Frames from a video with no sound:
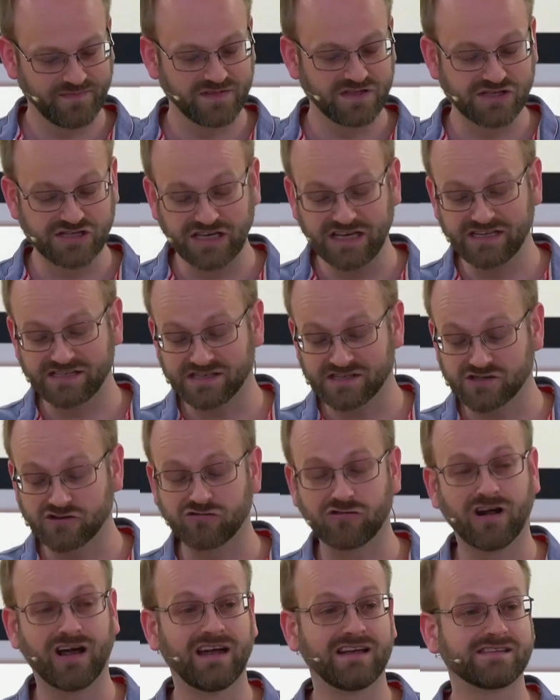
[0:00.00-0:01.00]
Jesus
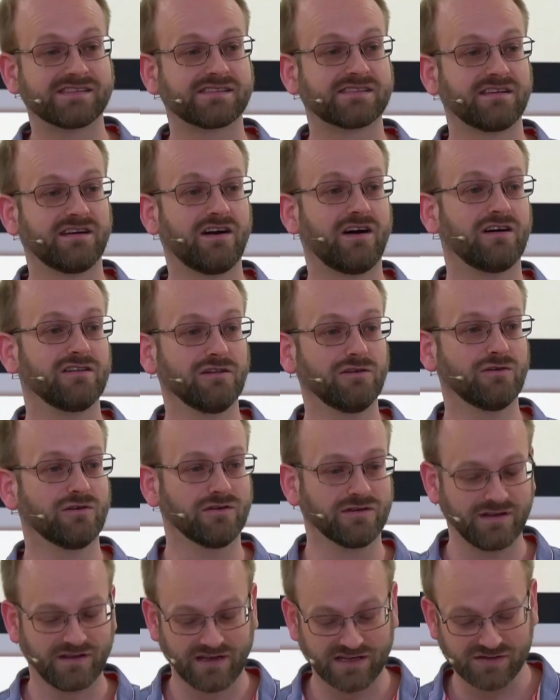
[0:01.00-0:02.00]
Christ our
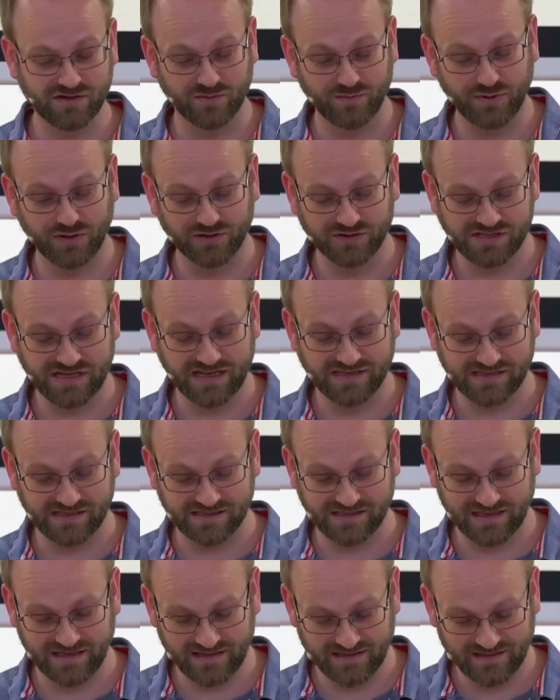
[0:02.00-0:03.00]
Lord. That's what Paul says, isn't it?